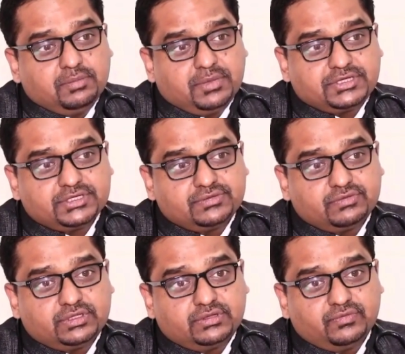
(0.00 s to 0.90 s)
Patients
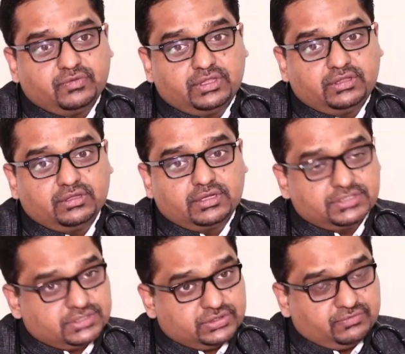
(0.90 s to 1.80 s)
with
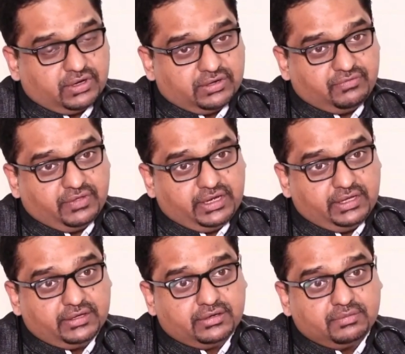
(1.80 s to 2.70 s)
congestive heart
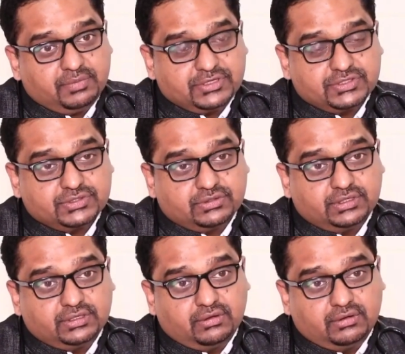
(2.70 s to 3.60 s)
failure, patients
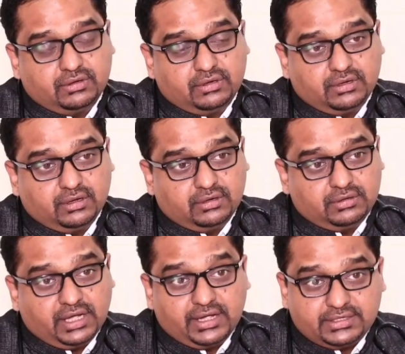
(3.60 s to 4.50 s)
on
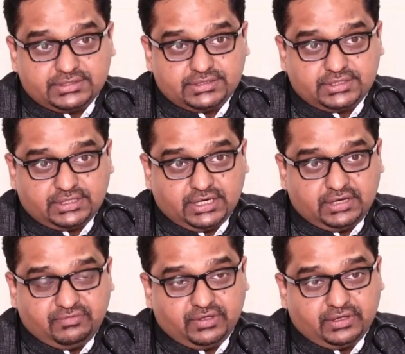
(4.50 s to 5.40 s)
dialysis and
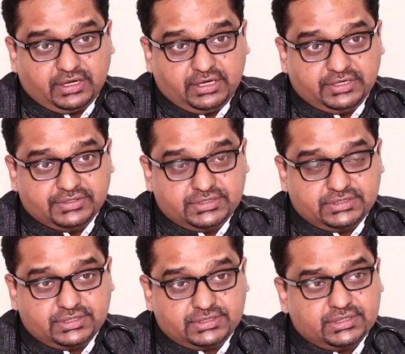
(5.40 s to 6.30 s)
kidney
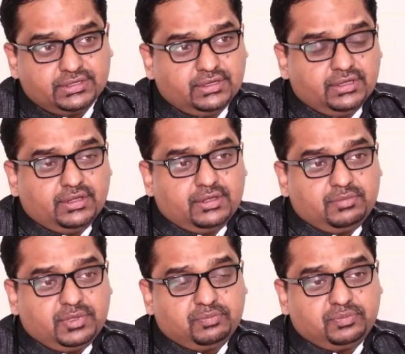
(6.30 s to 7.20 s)
diseases,
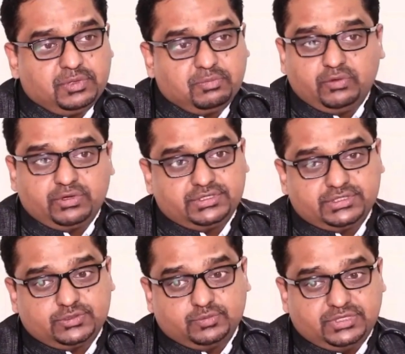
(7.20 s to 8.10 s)
people who are
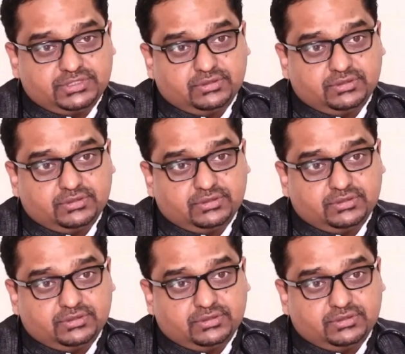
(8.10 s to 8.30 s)
just obese.